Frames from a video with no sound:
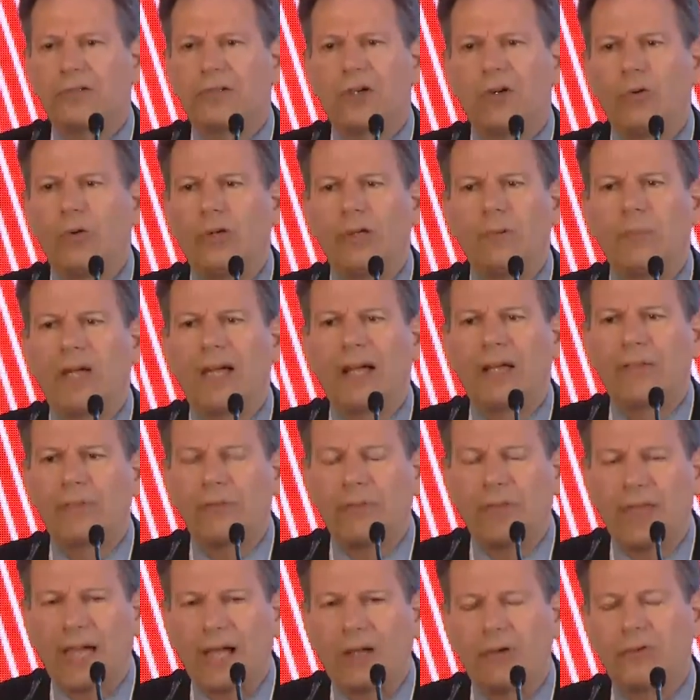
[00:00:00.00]
going back
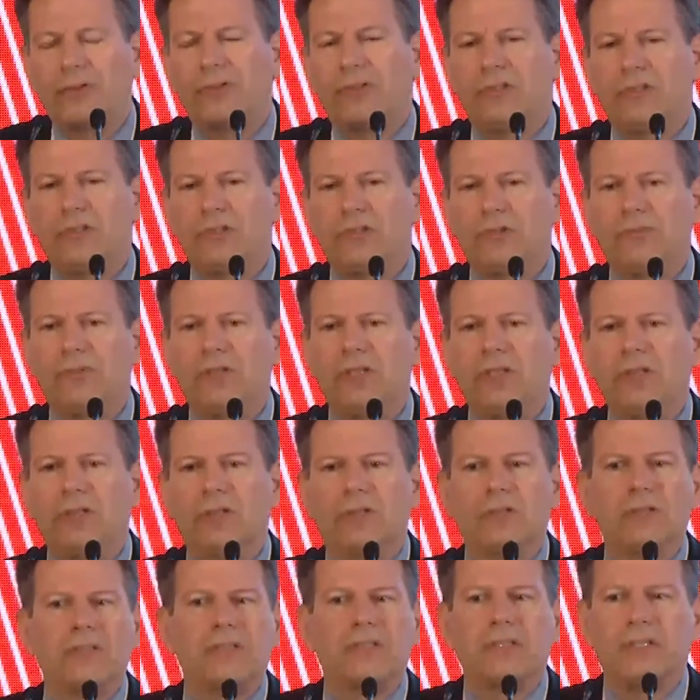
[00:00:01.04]
thousands of years,